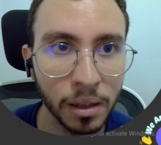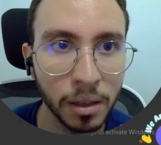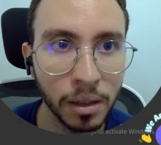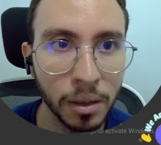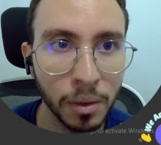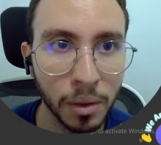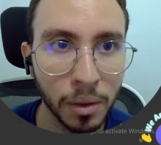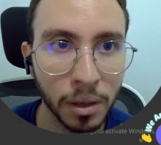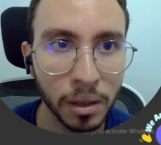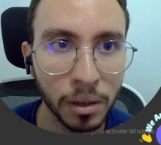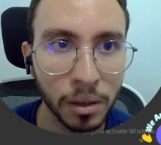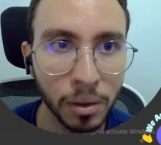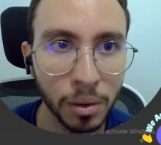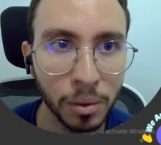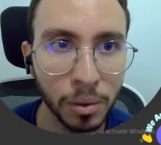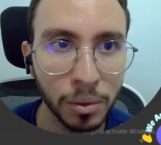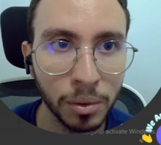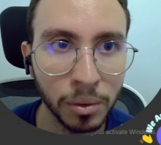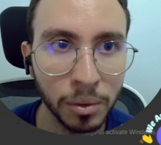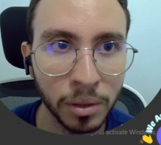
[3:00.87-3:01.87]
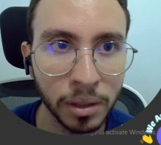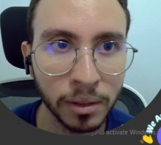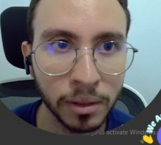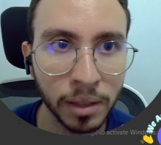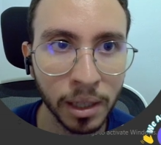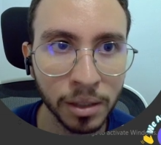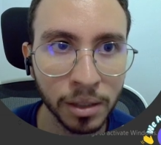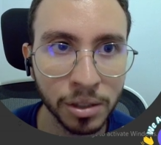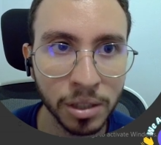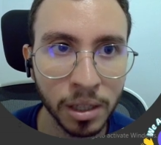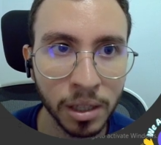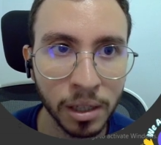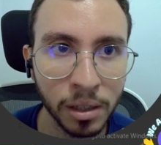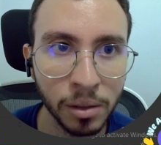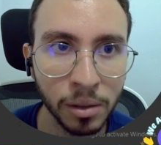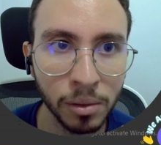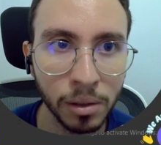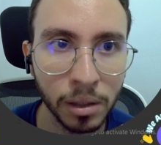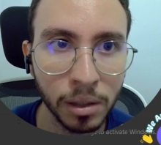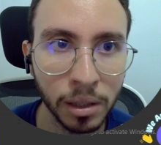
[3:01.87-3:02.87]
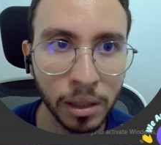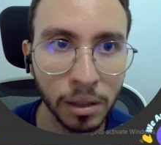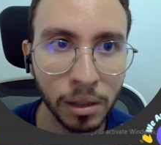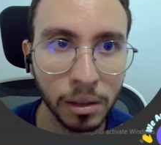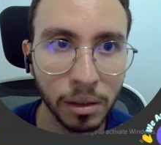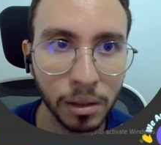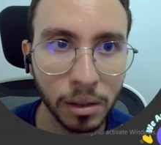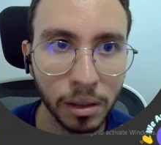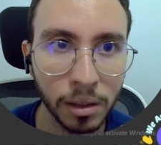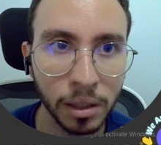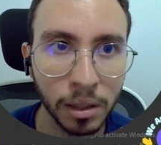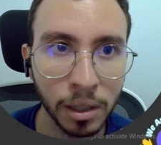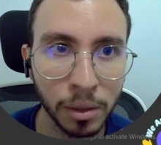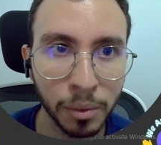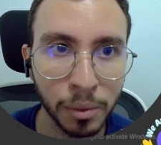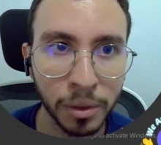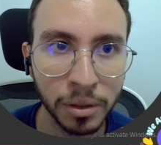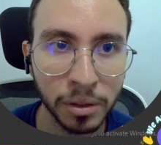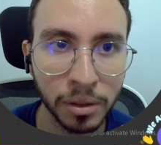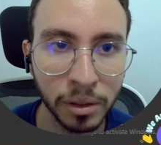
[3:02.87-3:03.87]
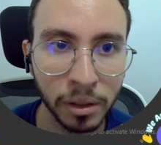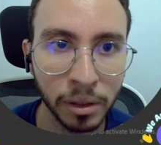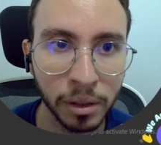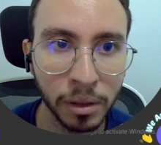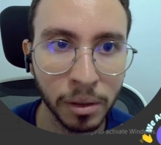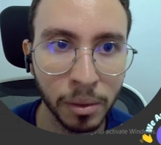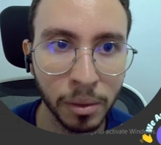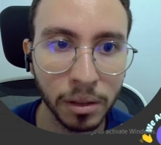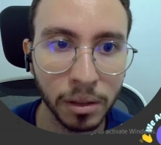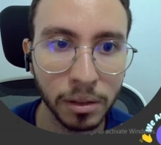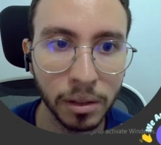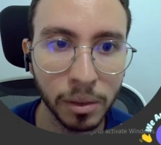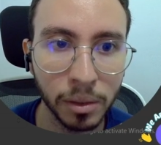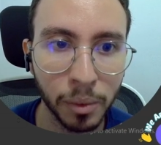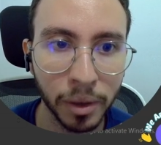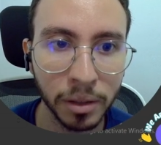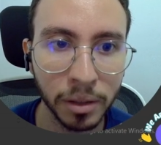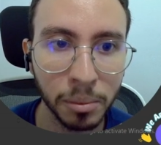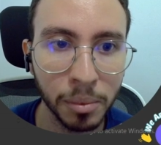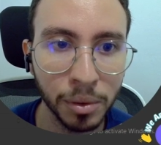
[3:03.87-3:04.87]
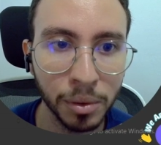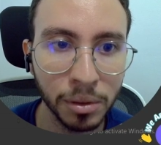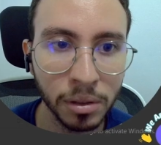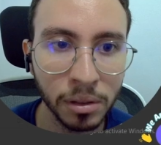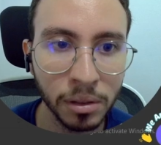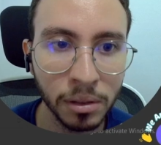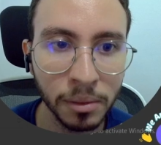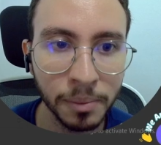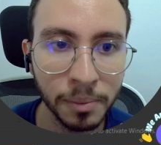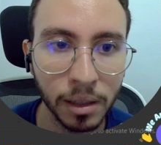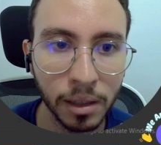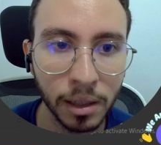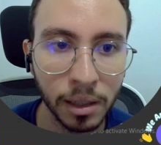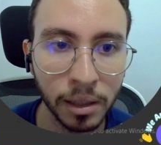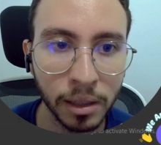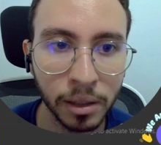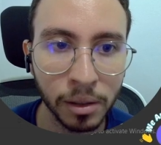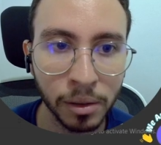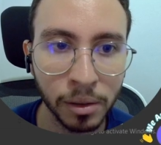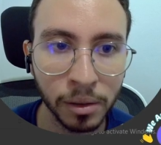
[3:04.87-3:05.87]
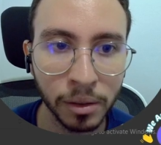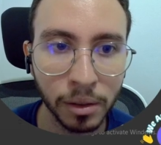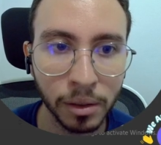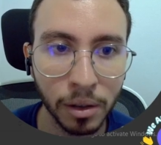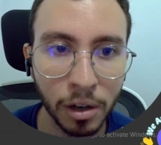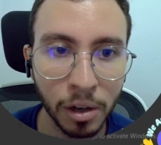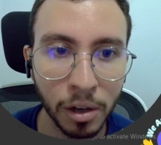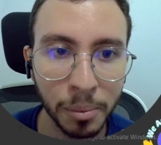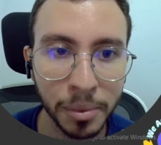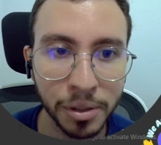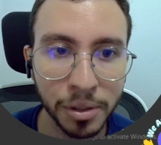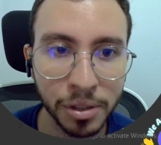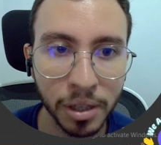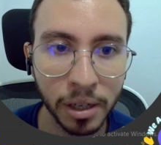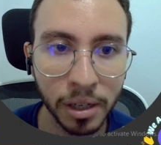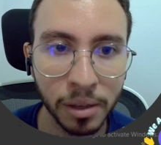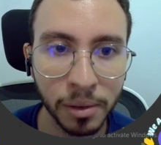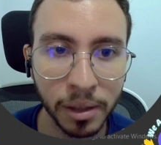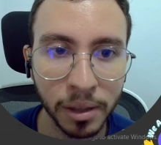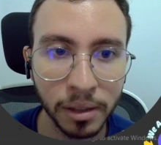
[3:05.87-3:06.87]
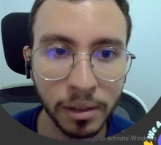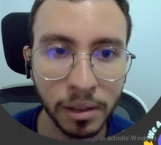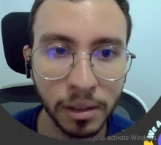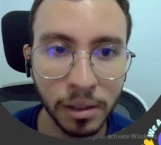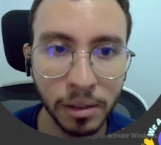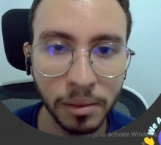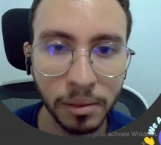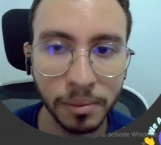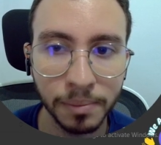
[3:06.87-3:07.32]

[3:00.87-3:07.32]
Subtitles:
You can go to the text channel, click with the right button, click on copy channel ID,